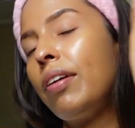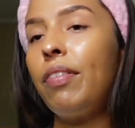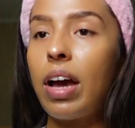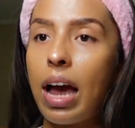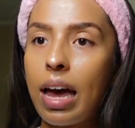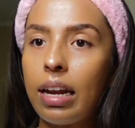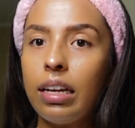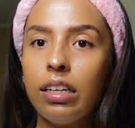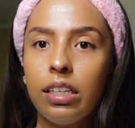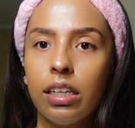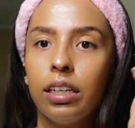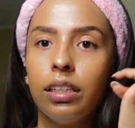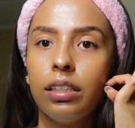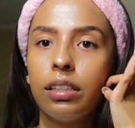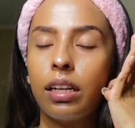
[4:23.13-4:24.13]
hadn't
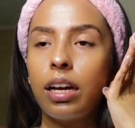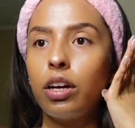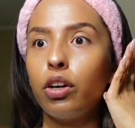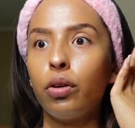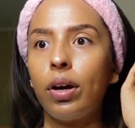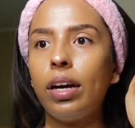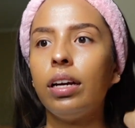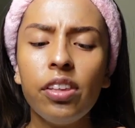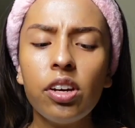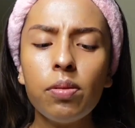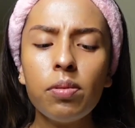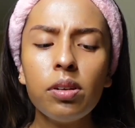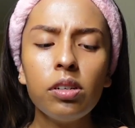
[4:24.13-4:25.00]
done like great. I think